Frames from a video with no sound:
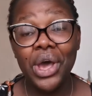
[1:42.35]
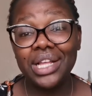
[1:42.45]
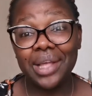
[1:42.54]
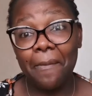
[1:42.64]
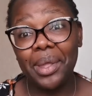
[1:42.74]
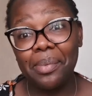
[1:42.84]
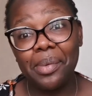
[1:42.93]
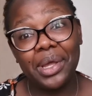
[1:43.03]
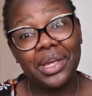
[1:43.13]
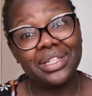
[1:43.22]
some
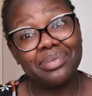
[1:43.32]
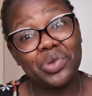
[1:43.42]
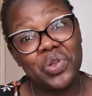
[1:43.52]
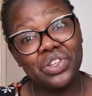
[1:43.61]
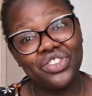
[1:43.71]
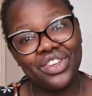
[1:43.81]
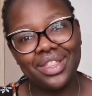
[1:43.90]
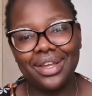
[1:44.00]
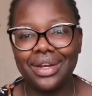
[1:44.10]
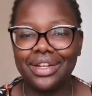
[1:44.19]
people because i'm
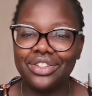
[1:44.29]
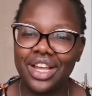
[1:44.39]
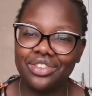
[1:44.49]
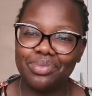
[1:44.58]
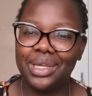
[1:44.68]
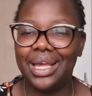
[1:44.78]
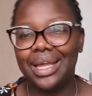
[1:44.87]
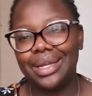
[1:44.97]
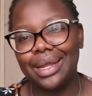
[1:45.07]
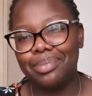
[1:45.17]
christian they're gonna judge me
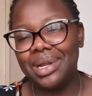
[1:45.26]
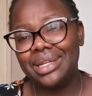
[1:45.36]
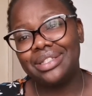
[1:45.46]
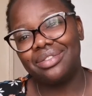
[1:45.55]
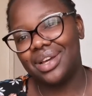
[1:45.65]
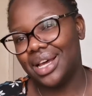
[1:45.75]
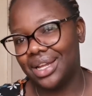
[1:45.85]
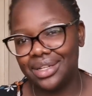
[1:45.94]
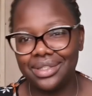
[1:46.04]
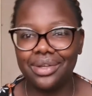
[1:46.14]
and and but it's
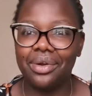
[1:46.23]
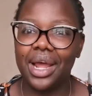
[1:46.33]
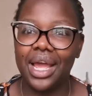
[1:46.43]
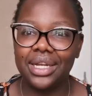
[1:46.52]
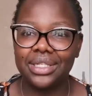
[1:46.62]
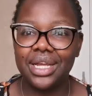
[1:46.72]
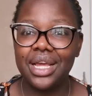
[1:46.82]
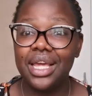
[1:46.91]
fine it's all right